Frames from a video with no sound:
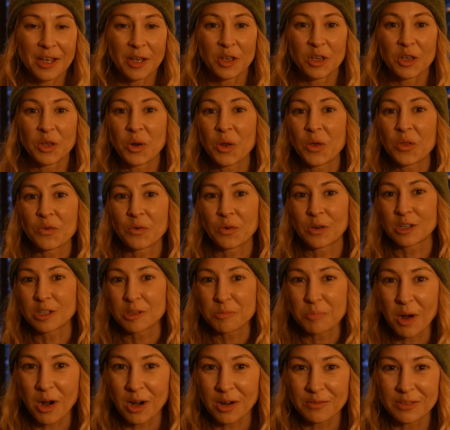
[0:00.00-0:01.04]
you know, the first
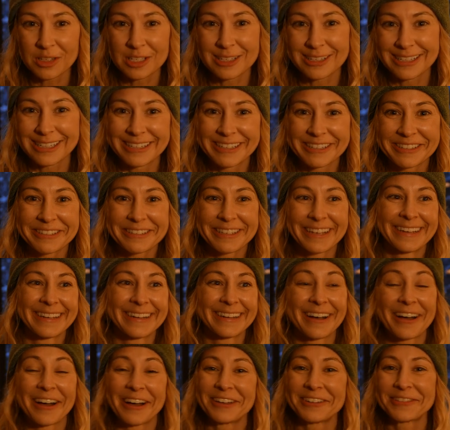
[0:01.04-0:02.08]
park visitors
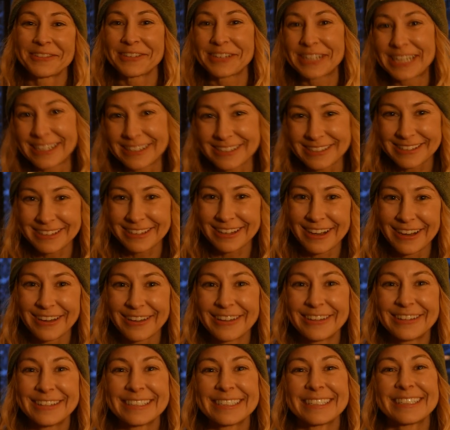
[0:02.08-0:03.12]
100 years
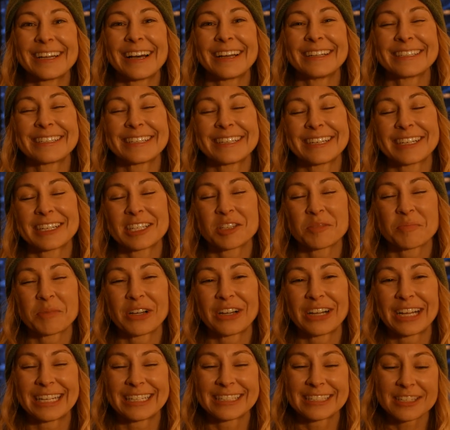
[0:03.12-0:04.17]
ago got to
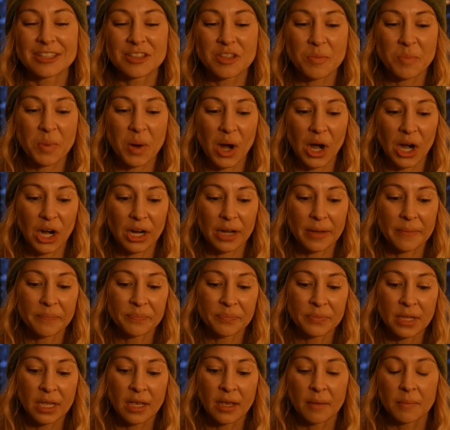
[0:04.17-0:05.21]
experience the park.
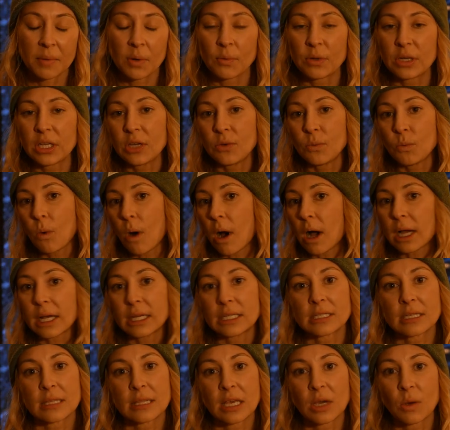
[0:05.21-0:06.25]
But when you walk
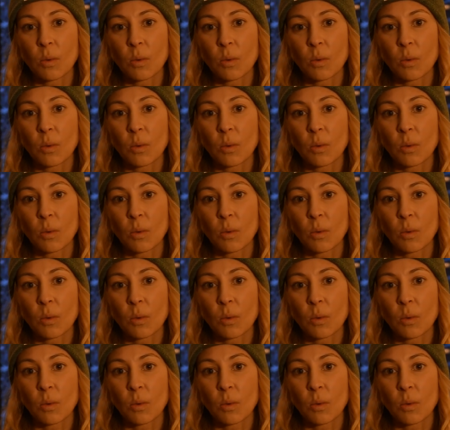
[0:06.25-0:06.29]
into the